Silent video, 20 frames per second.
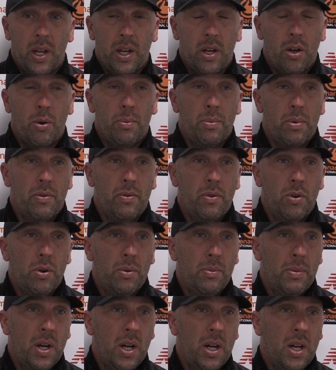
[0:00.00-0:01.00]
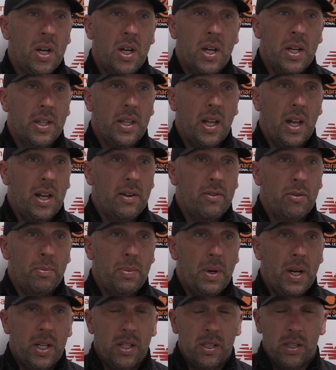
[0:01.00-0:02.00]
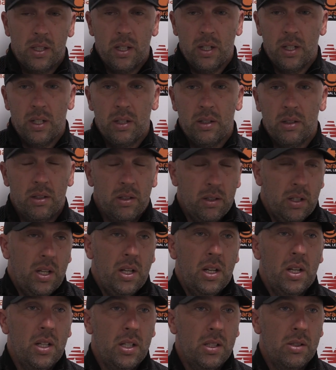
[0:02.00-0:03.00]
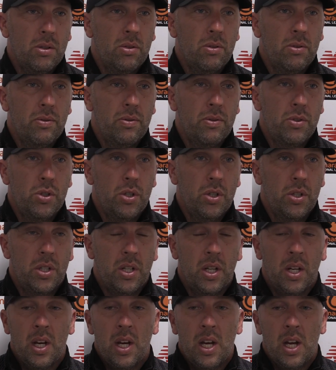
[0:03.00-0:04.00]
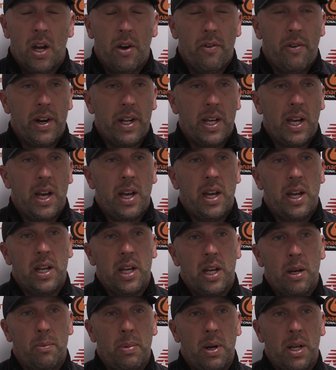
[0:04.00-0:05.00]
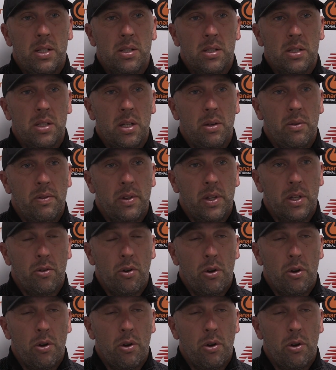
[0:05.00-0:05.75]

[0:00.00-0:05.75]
they've got to perform at their level best, and it sort of should eradicate any complacency within the